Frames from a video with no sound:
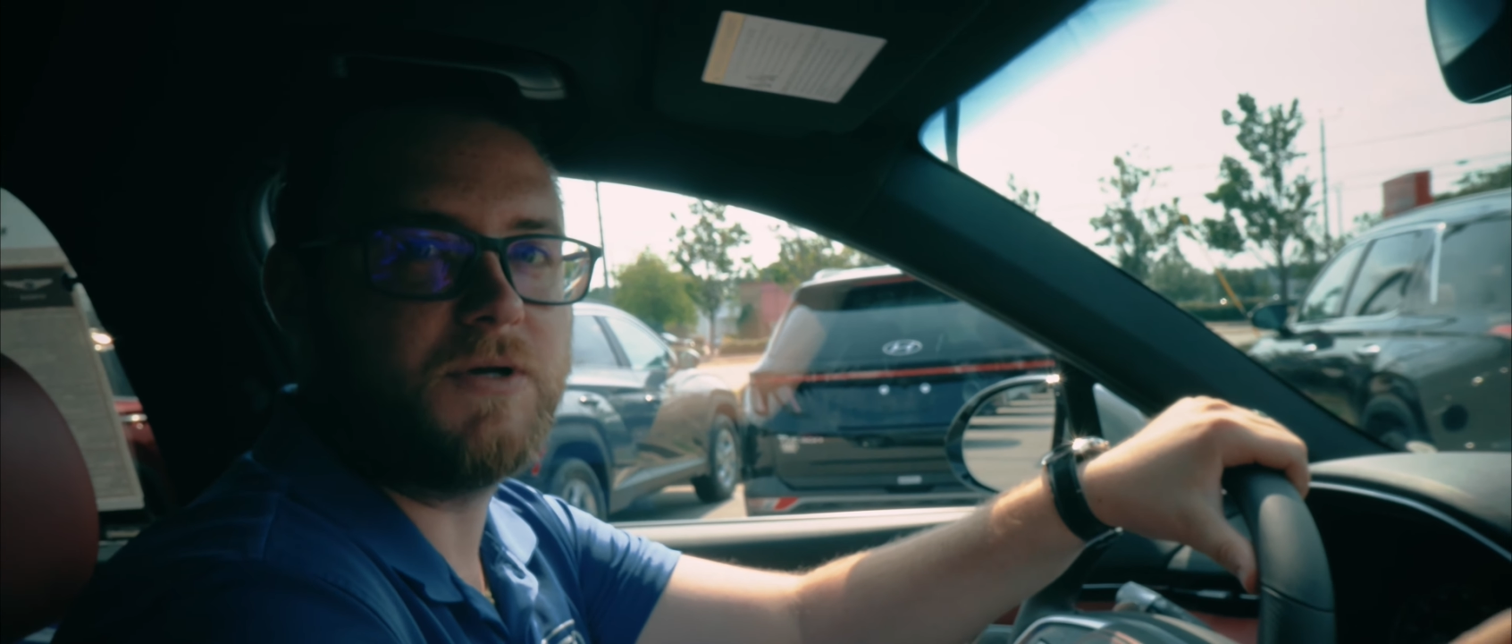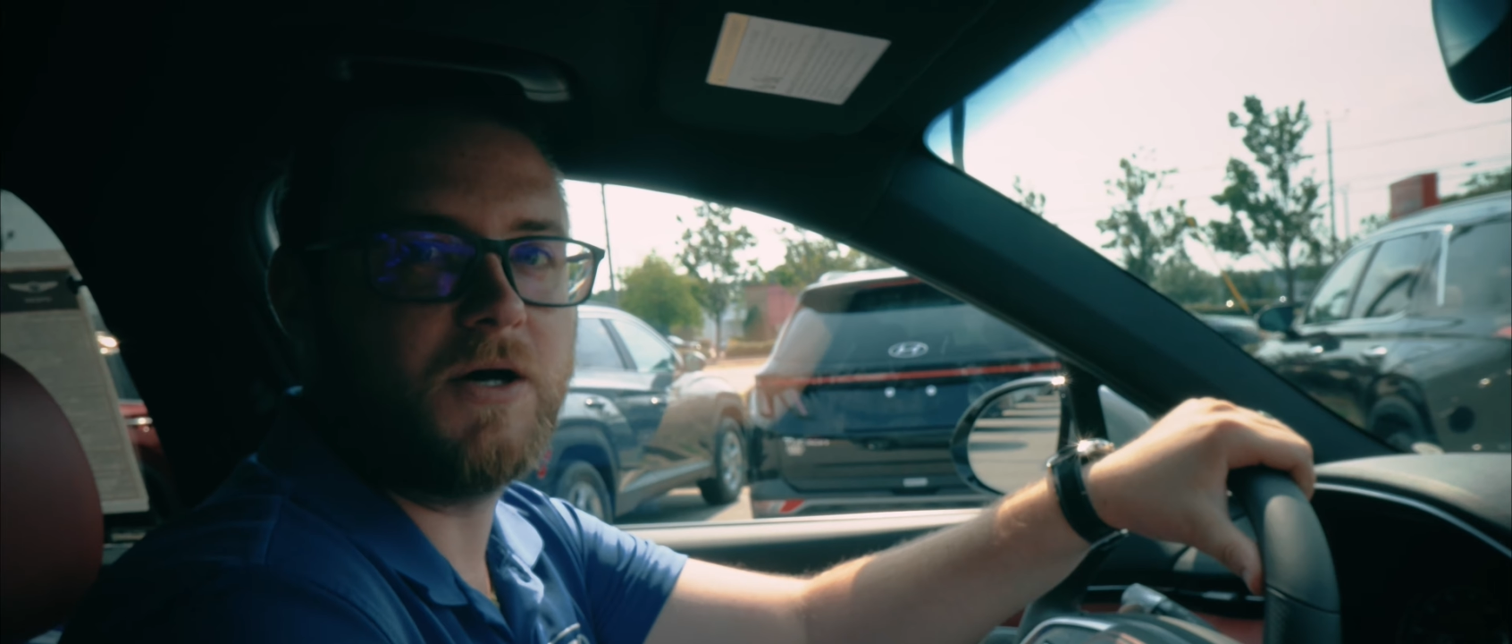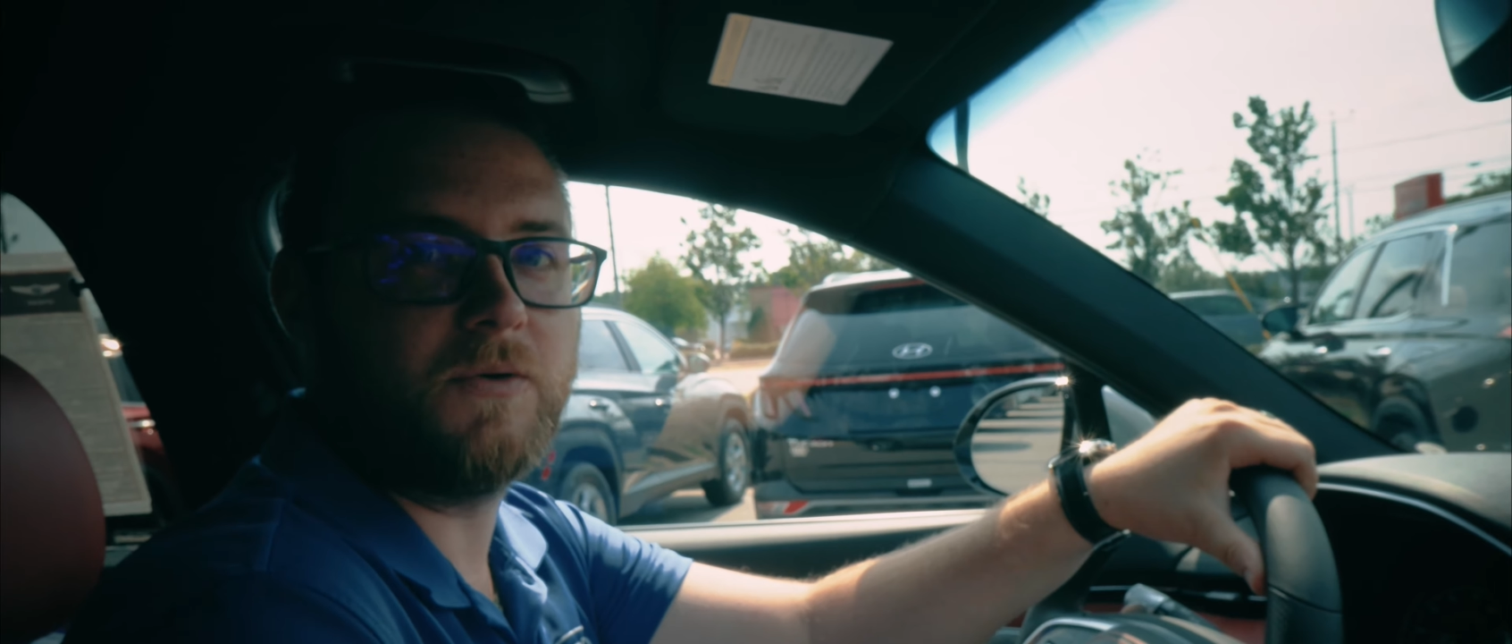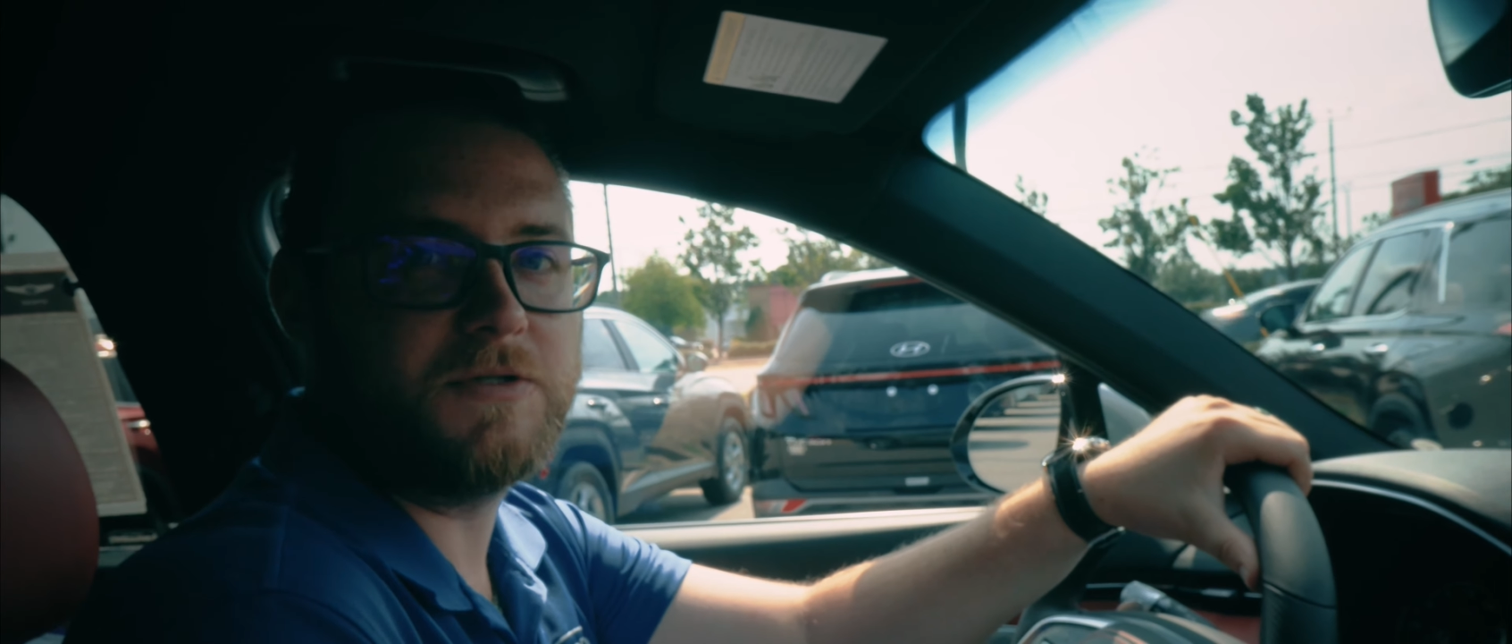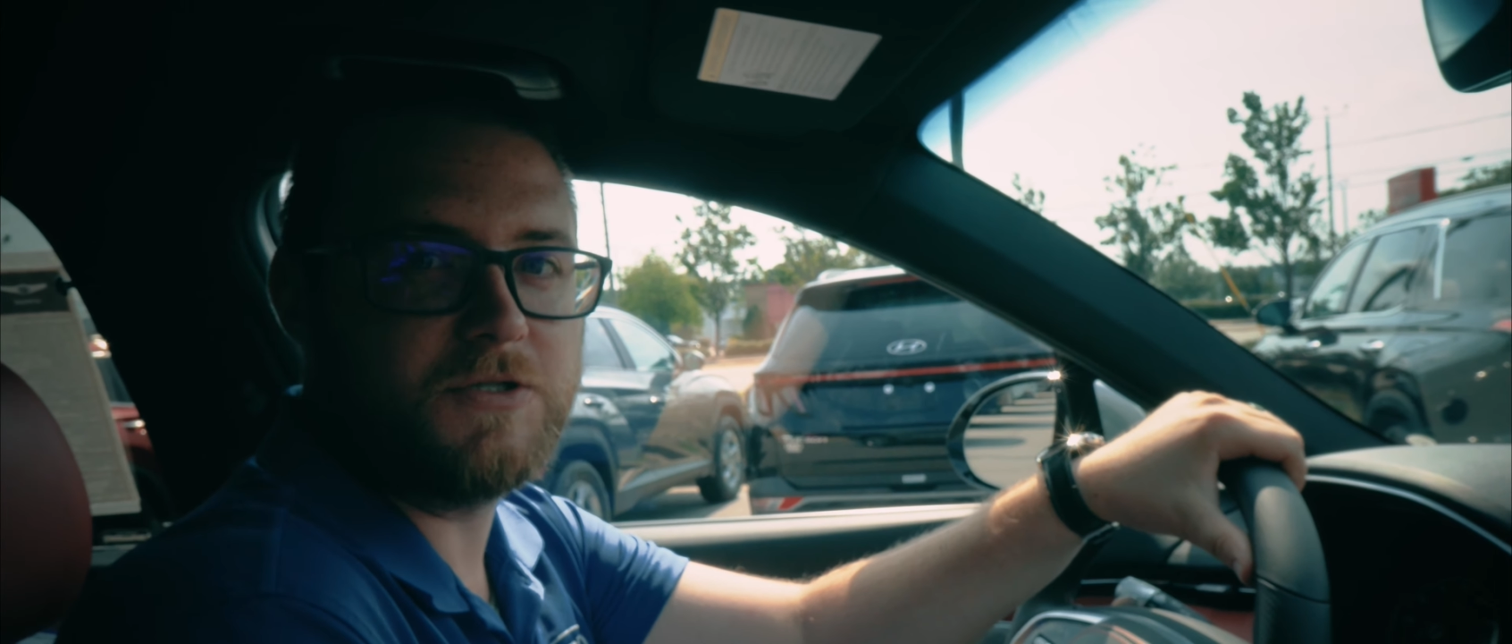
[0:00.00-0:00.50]

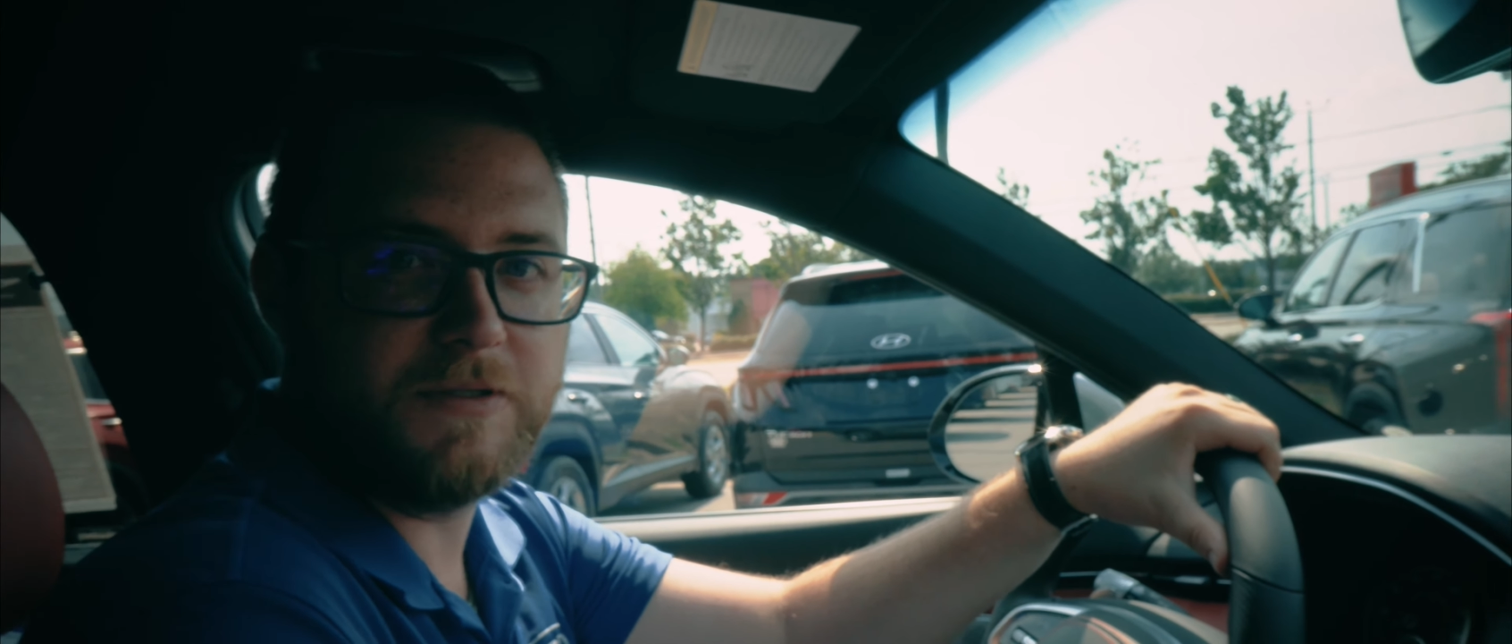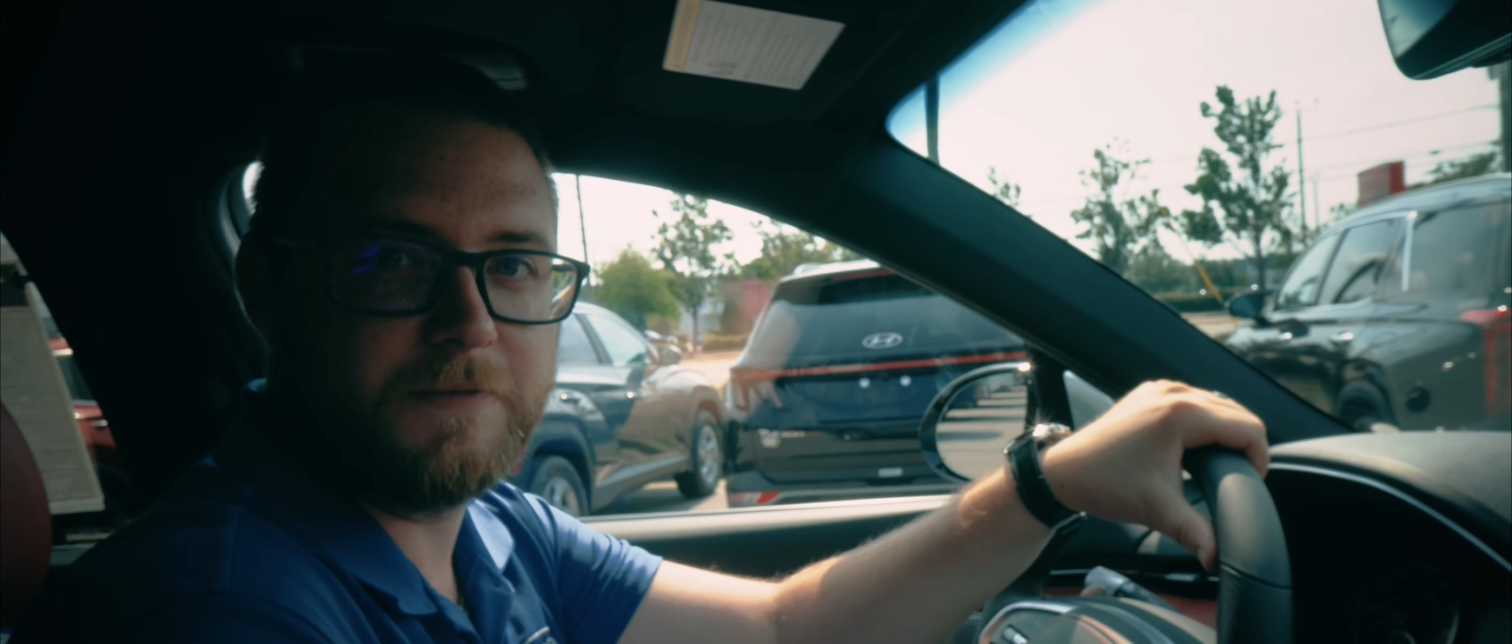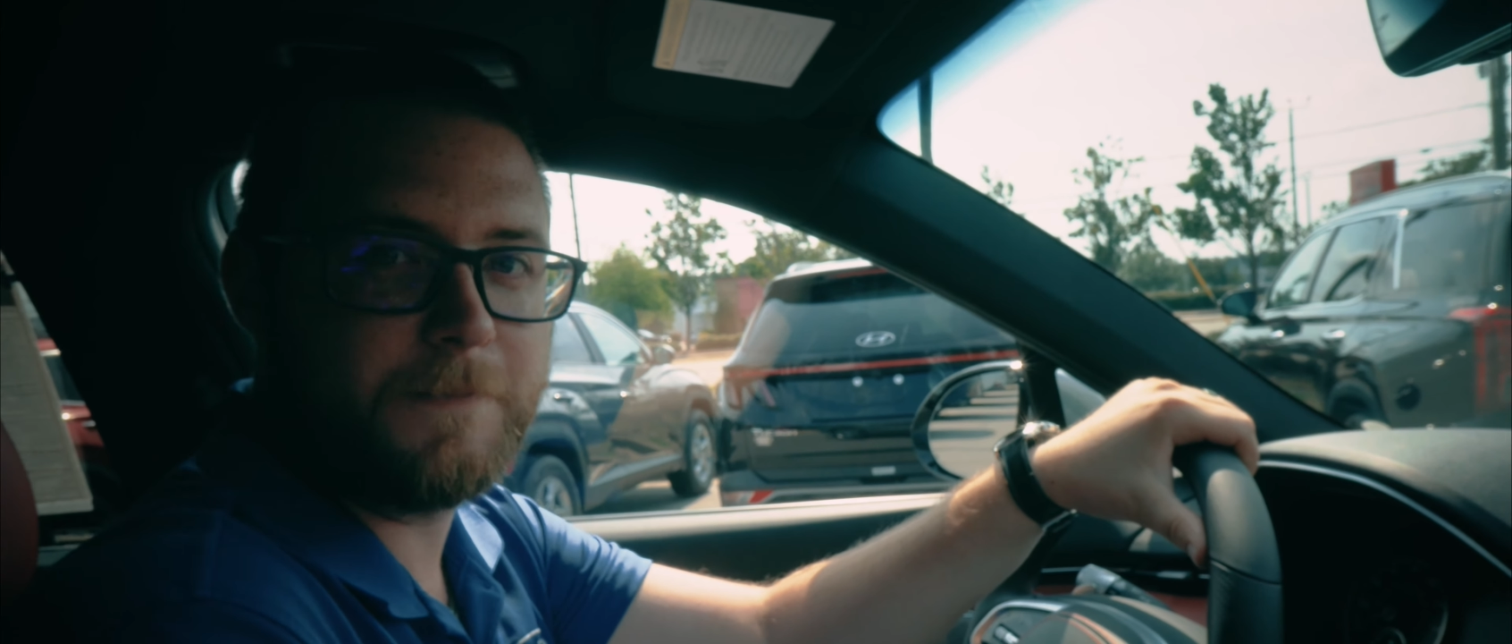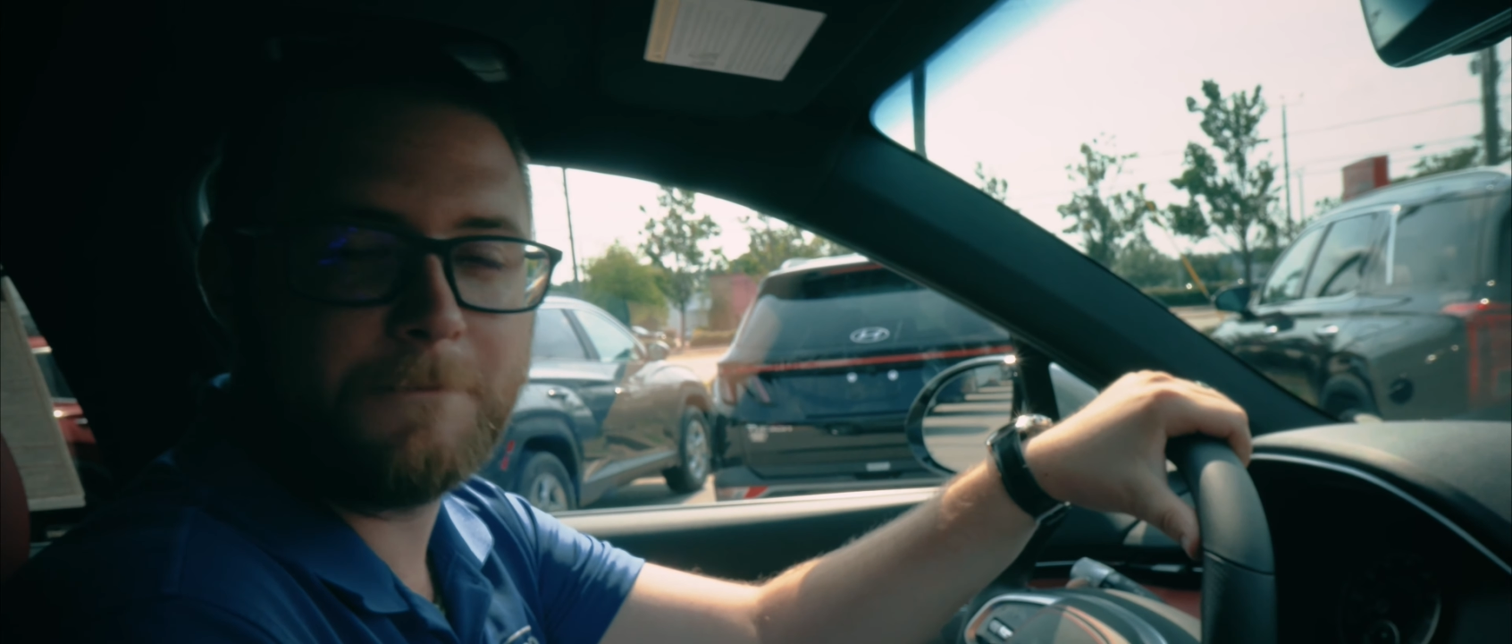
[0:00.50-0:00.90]
go and do it.